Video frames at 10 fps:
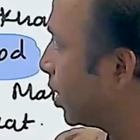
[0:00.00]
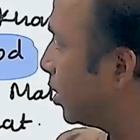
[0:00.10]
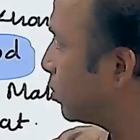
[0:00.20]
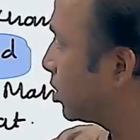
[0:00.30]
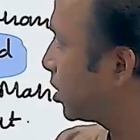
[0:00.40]

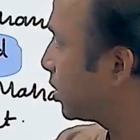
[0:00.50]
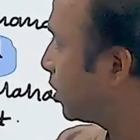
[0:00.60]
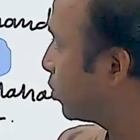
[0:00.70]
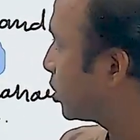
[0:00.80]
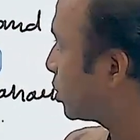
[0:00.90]
to
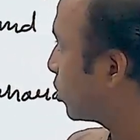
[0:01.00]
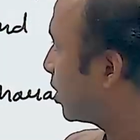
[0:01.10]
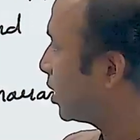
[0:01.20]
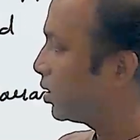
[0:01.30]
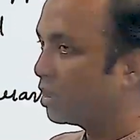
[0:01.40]
16 was
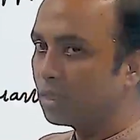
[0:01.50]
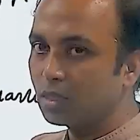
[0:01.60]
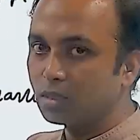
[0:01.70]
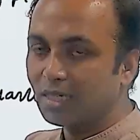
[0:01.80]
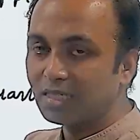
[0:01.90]
drought in the
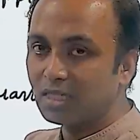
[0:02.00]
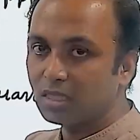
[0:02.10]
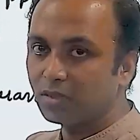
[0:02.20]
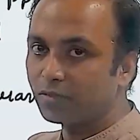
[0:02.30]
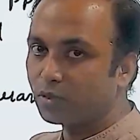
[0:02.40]

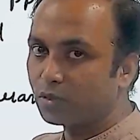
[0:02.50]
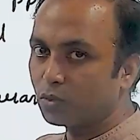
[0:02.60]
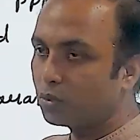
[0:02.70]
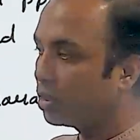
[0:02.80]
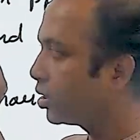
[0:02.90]
successive 2 years